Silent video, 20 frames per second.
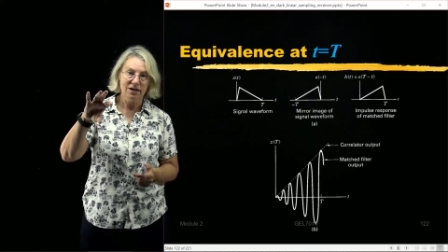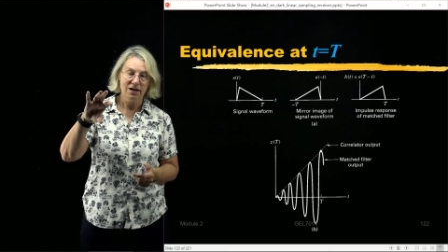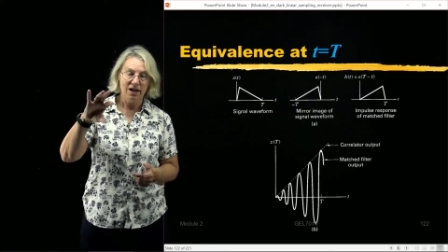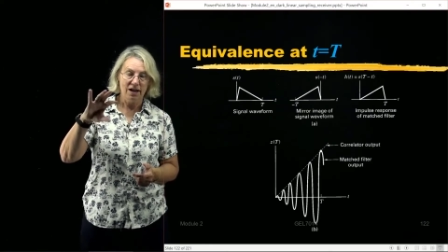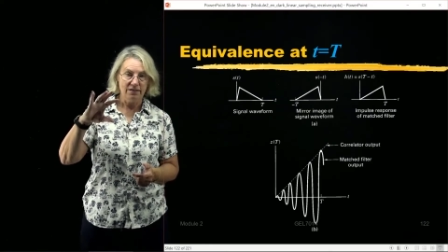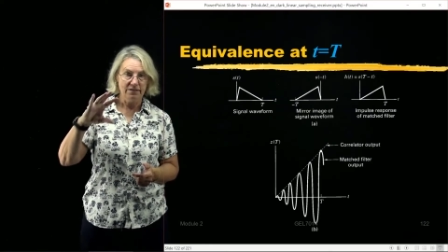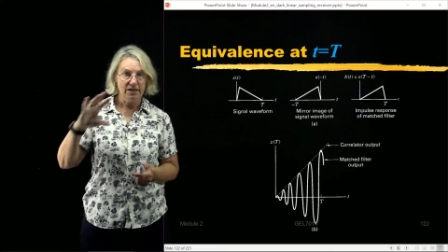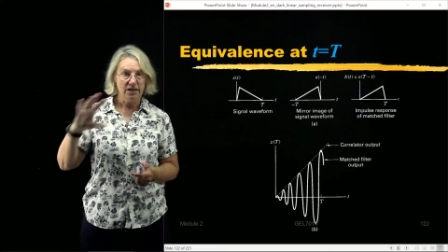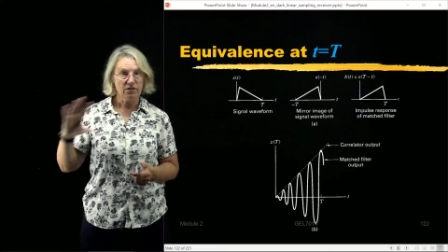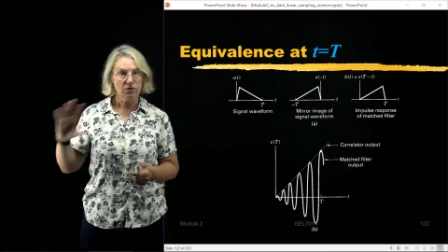
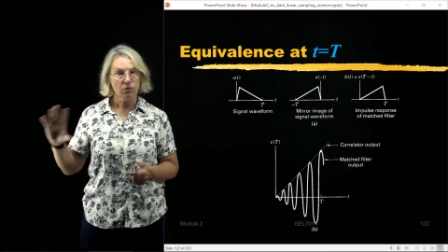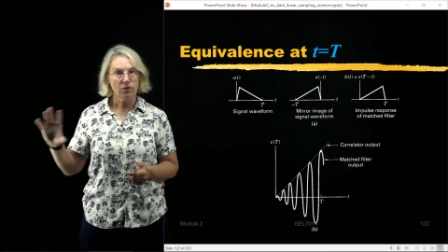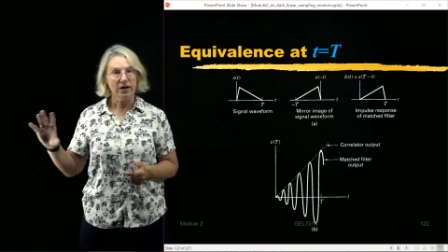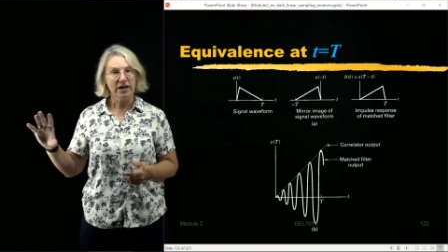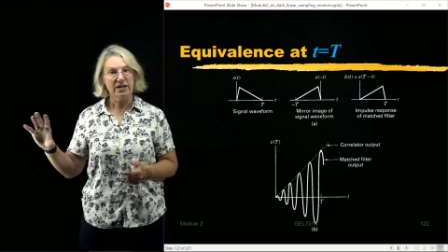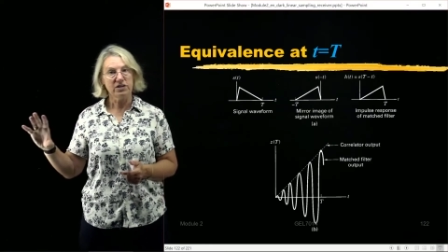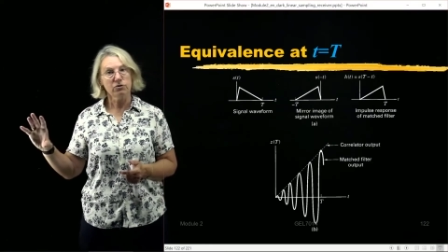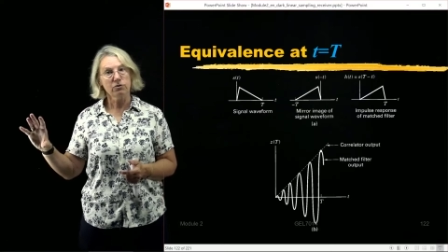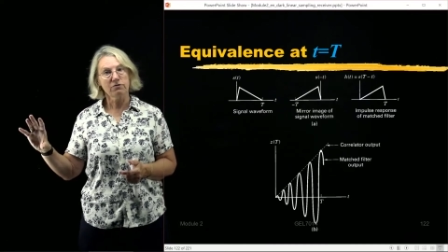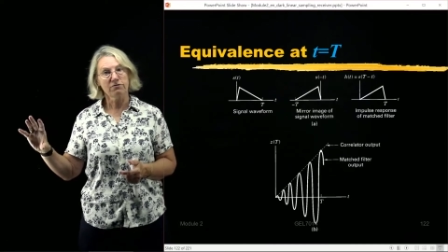and the other one
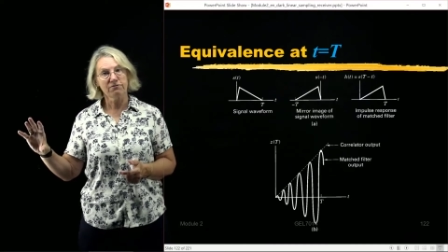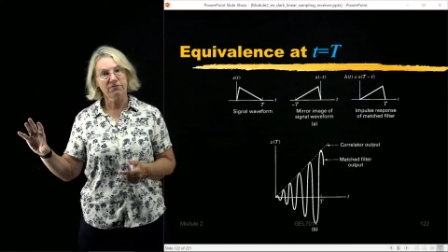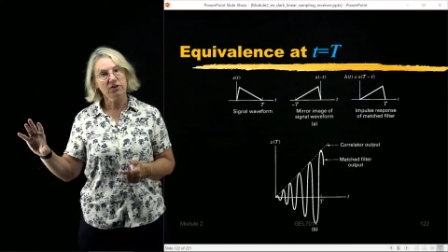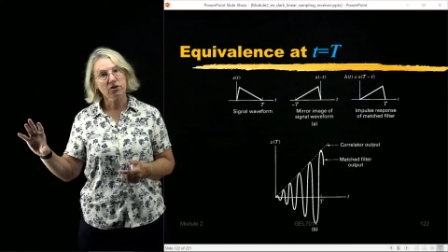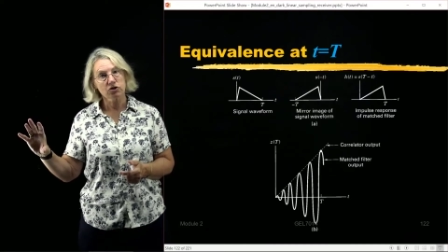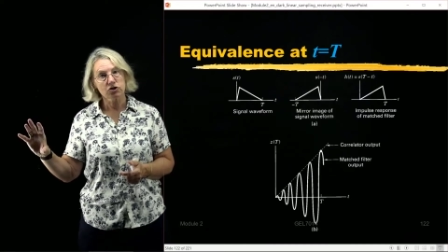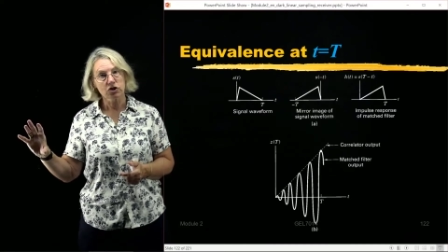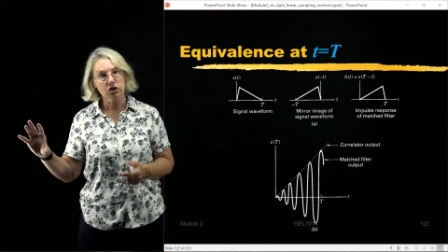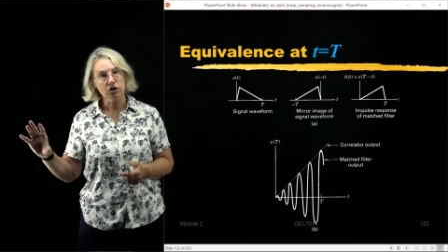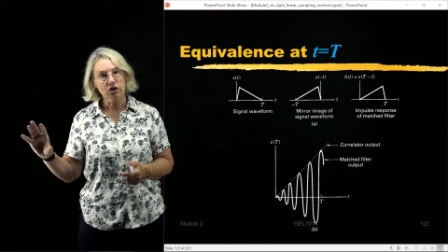I do a
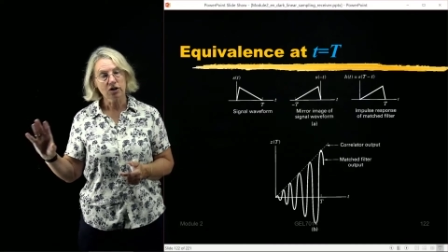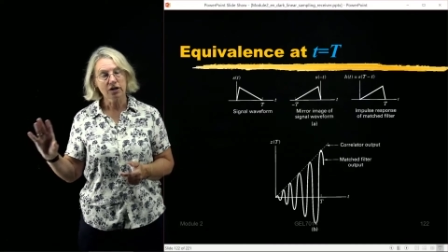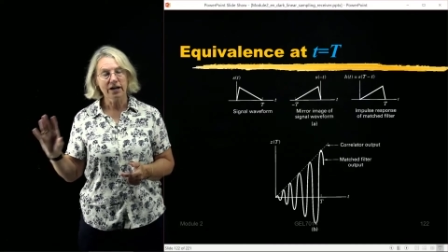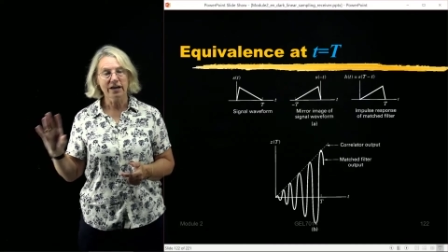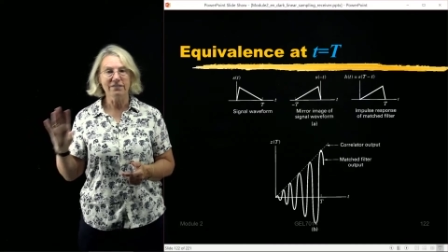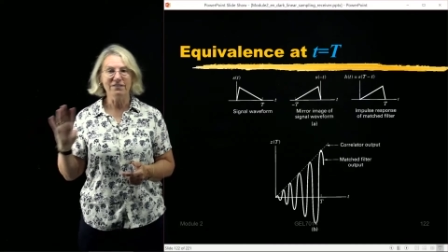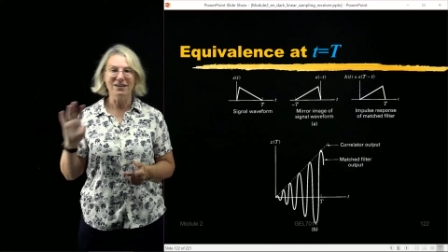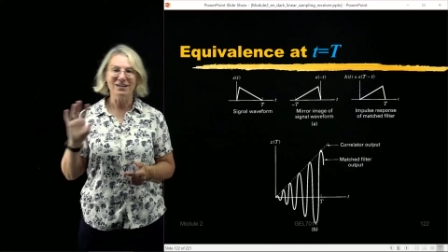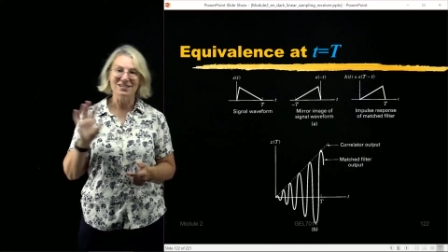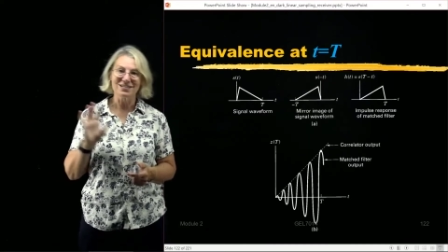filter
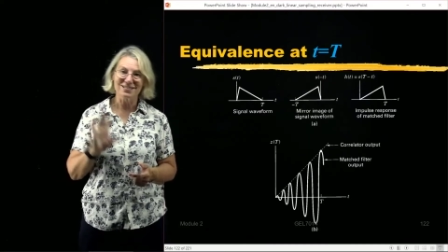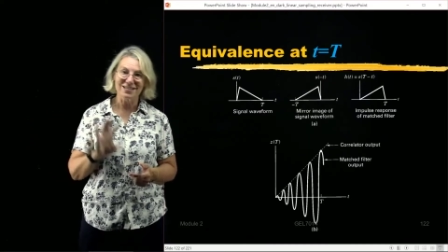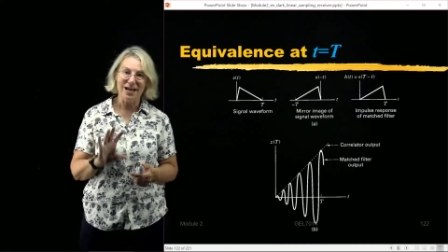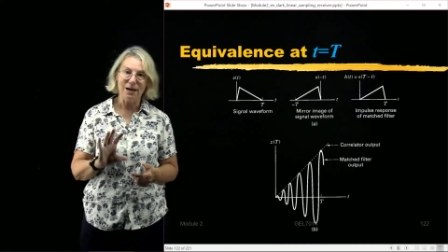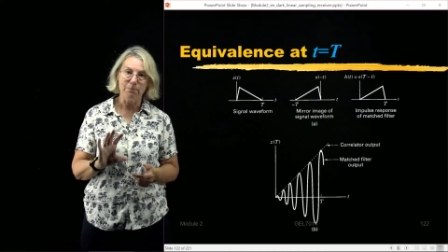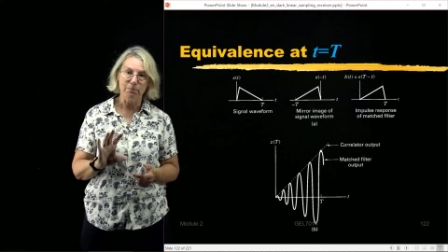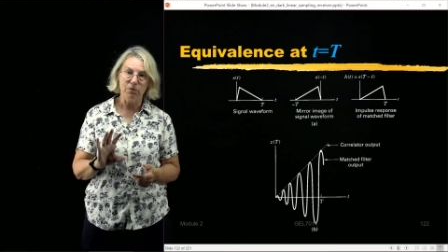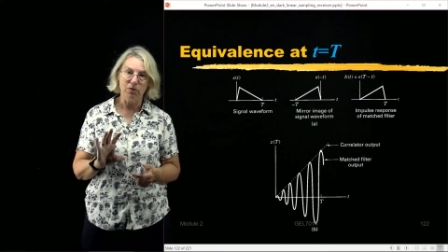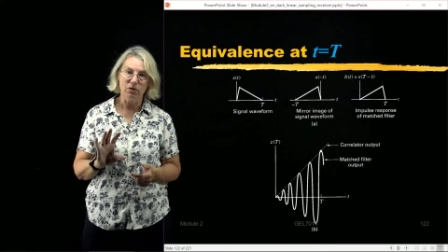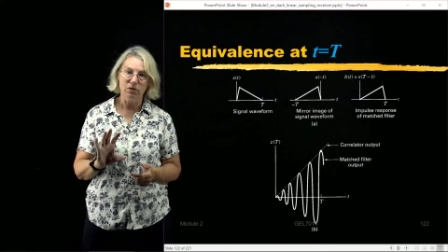and then a
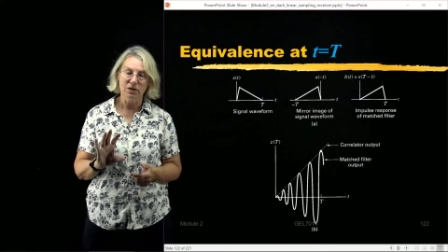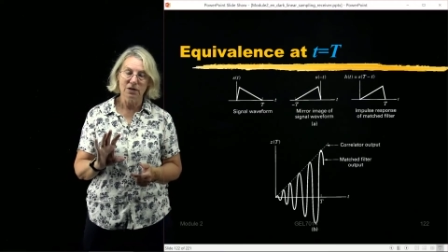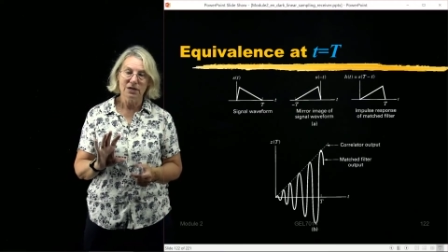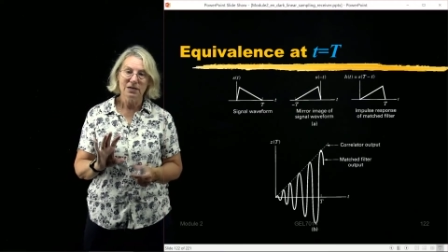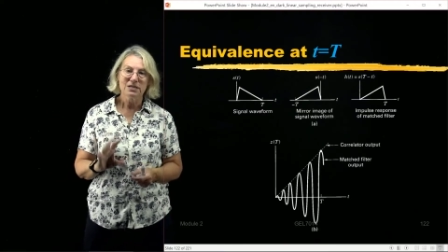sample.